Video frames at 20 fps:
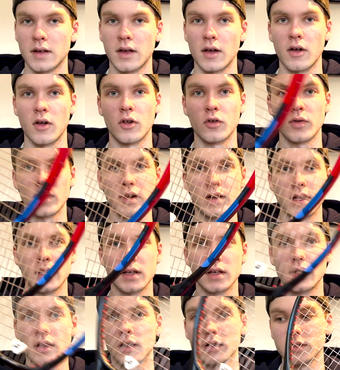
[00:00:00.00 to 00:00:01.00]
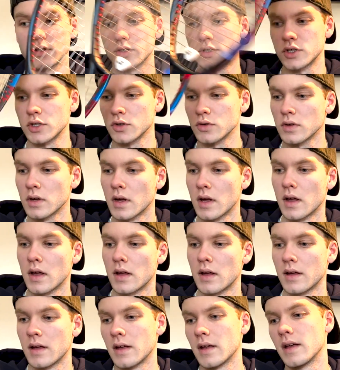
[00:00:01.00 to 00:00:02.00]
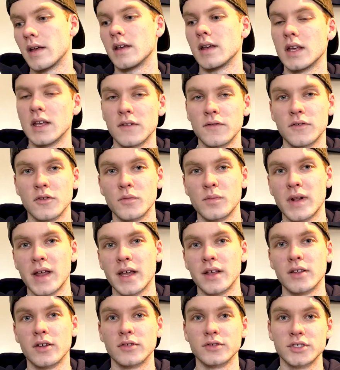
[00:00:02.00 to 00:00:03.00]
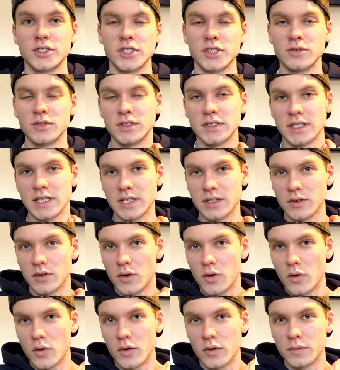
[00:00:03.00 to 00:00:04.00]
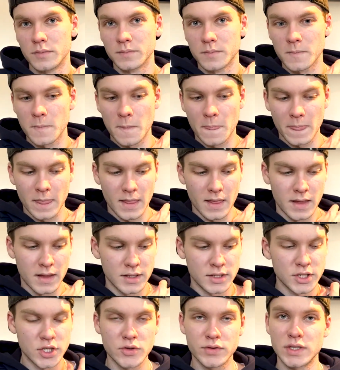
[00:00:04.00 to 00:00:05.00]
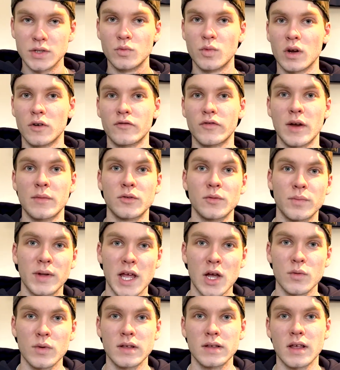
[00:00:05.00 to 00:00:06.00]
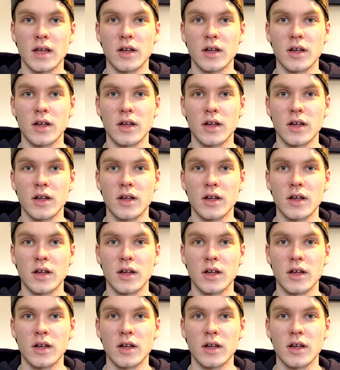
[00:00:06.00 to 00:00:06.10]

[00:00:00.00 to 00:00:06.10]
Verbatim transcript: Already got two. Uh, if you plan on choosing or choosing one frame to play with,